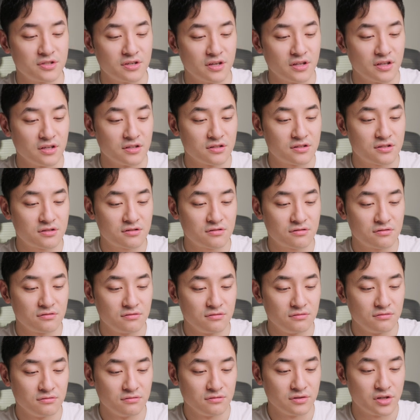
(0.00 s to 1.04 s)
and it's,
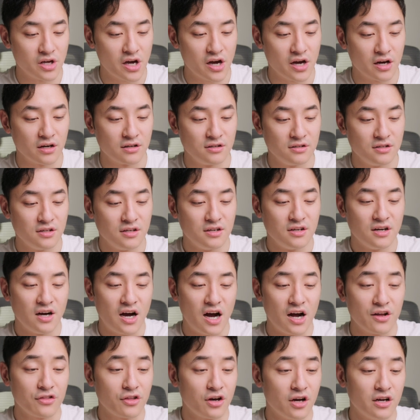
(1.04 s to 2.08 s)
yeah,
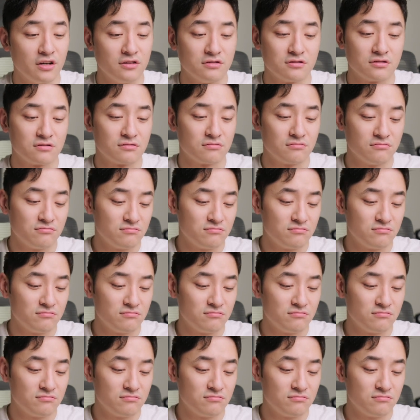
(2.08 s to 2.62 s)
I thought it was